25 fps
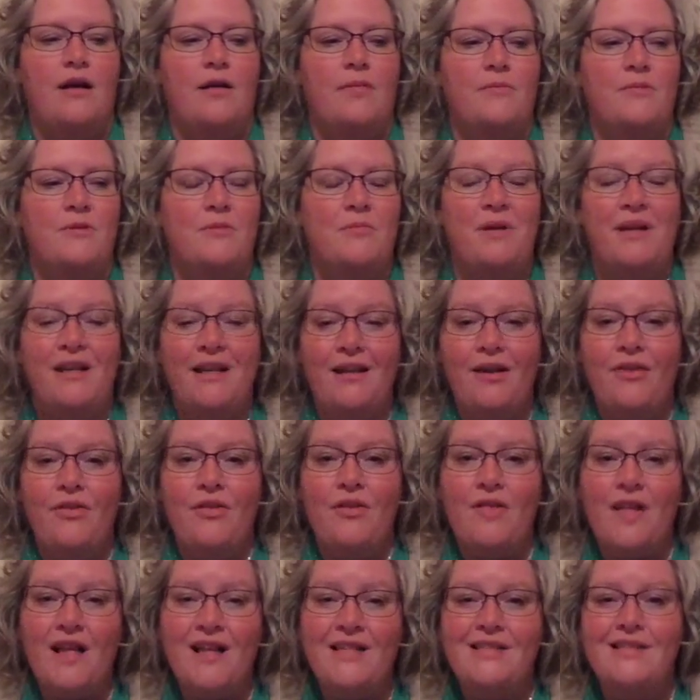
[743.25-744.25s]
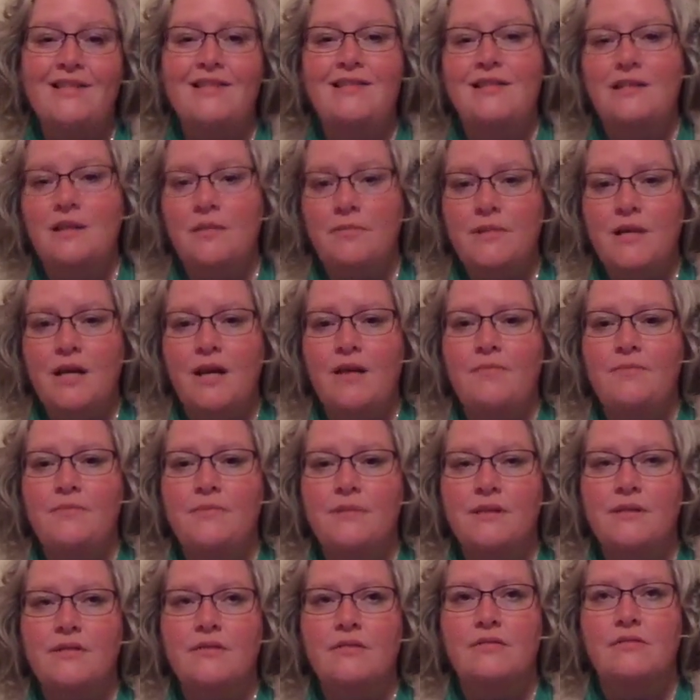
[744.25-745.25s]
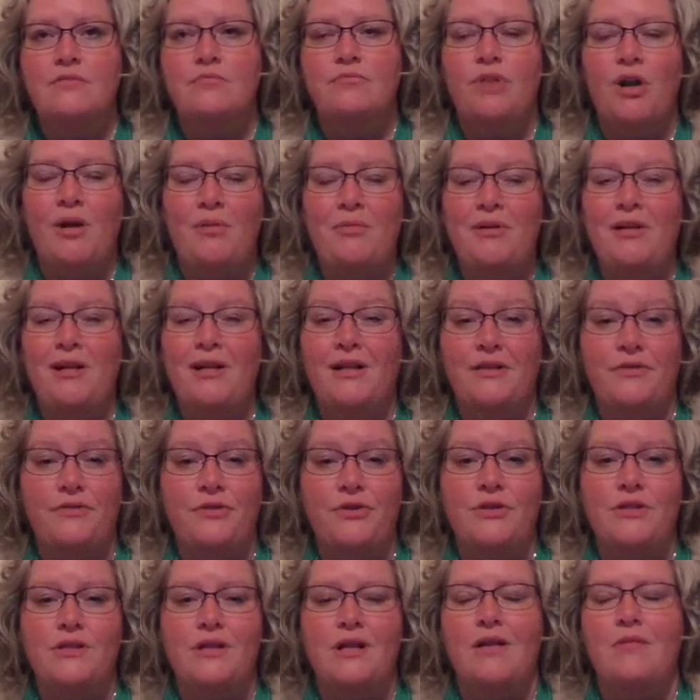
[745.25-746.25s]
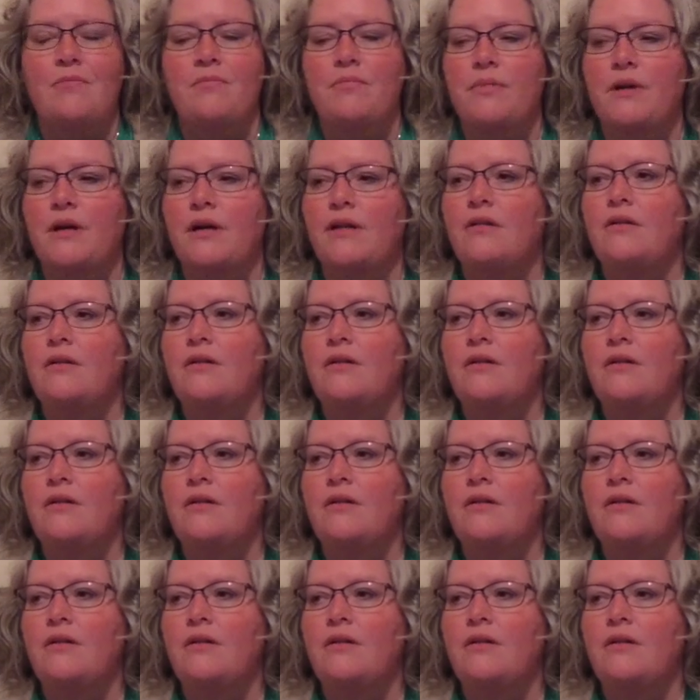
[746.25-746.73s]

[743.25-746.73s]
Depending on the lesson, sometimes, probably not the first time, but